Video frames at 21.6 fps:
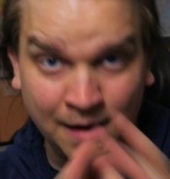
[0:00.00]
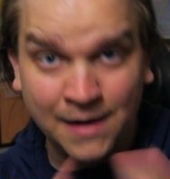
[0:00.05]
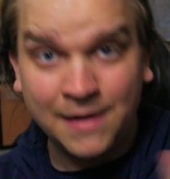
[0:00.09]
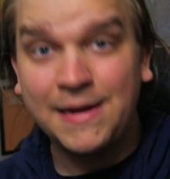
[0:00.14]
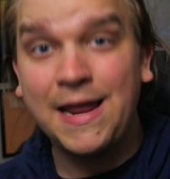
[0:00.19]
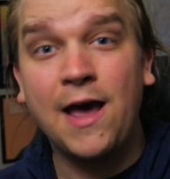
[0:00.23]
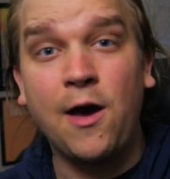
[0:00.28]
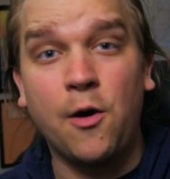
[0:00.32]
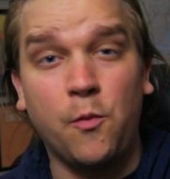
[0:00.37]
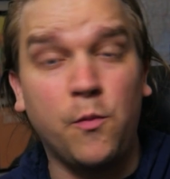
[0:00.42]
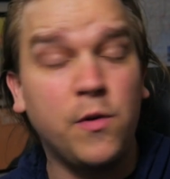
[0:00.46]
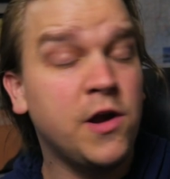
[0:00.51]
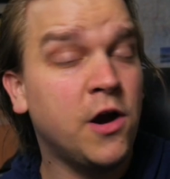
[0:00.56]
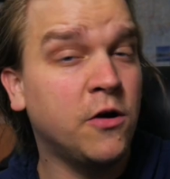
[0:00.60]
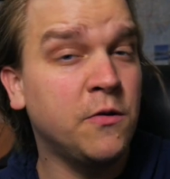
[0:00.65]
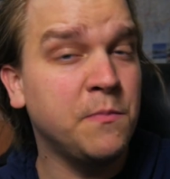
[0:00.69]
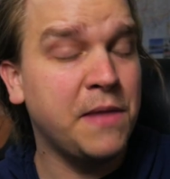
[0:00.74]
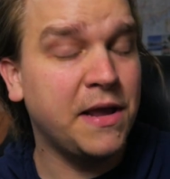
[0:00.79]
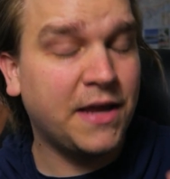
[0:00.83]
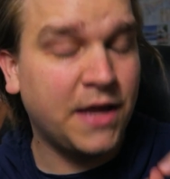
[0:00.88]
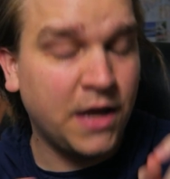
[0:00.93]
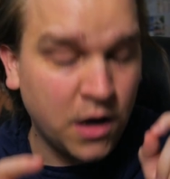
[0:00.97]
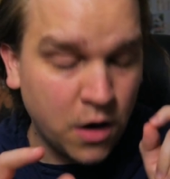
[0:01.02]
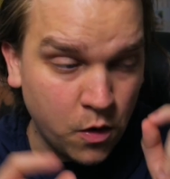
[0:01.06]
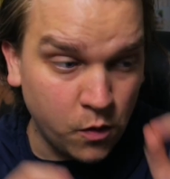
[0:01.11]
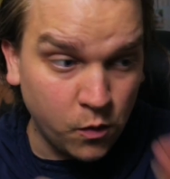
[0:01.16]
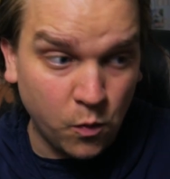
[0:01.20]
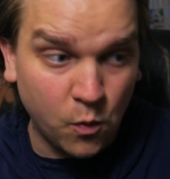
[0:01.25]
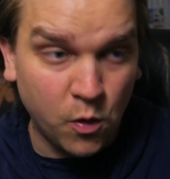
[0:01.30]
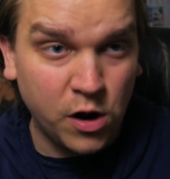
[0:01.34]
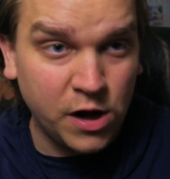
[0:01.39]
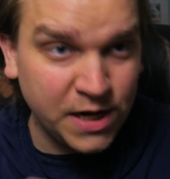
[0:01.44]
Now, we are making
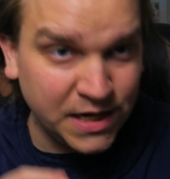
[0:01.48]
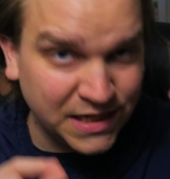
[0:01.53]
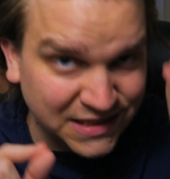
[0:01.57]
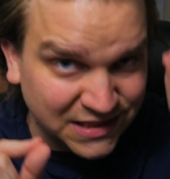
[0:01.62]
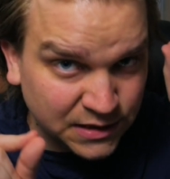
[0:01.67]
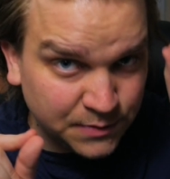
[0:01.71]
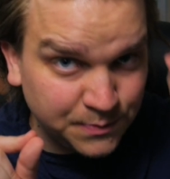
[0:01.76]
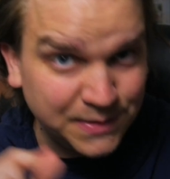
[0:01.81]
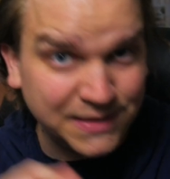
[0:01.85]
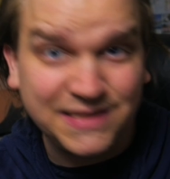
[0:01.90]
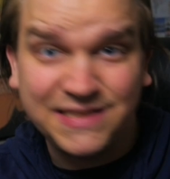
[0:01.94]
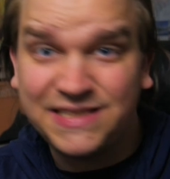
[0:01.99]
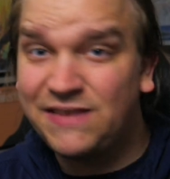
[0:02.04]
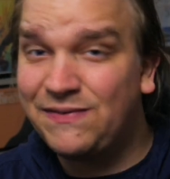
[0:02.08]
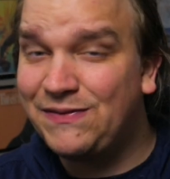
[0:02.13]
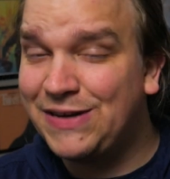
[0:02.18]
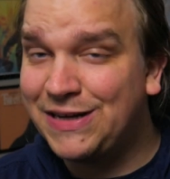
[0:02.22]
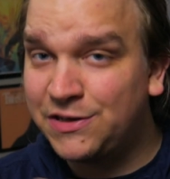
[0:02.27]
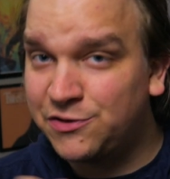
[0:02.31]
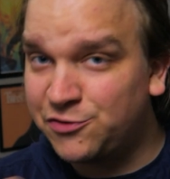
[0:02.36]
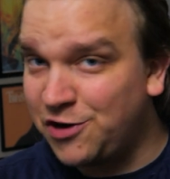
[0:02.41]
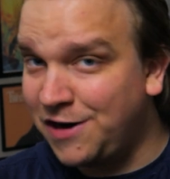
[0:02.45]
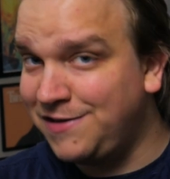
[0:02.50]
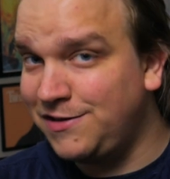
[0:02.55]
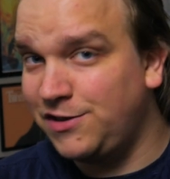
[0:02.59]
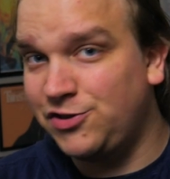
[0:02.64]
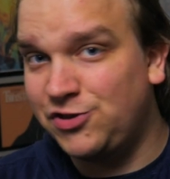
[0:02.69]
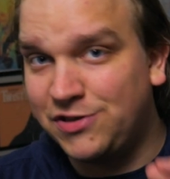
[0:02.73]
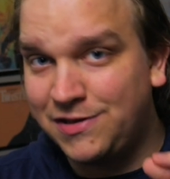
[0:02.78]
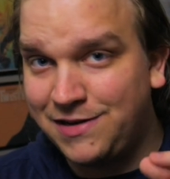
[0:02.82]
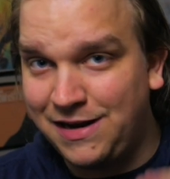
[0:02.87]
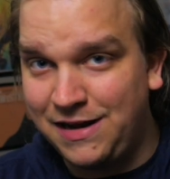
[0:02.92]
one specific
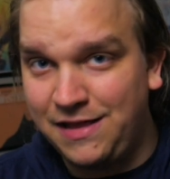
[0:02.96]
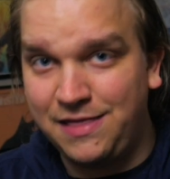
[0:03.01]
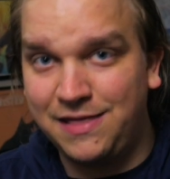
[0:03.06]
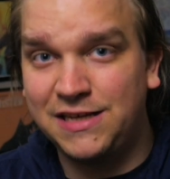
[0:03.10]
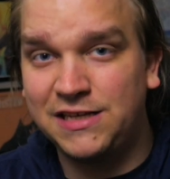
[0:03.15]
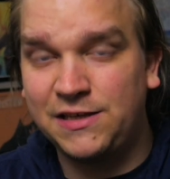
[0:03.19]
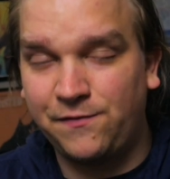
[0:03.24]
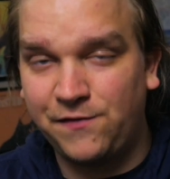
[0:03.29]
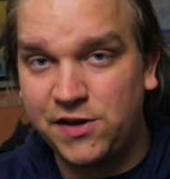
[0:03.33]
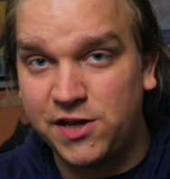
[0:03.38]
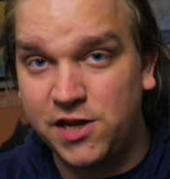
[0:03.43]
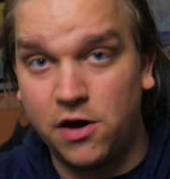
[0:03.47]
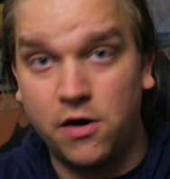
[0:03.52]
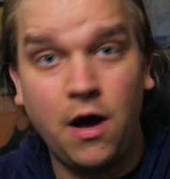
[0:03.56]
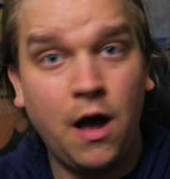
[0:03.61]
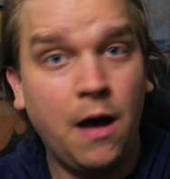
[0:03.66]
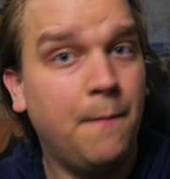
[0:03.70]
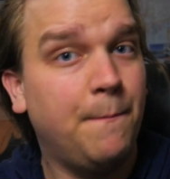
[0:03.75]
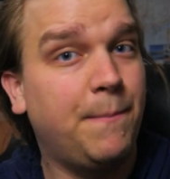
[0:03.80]
transition in this video,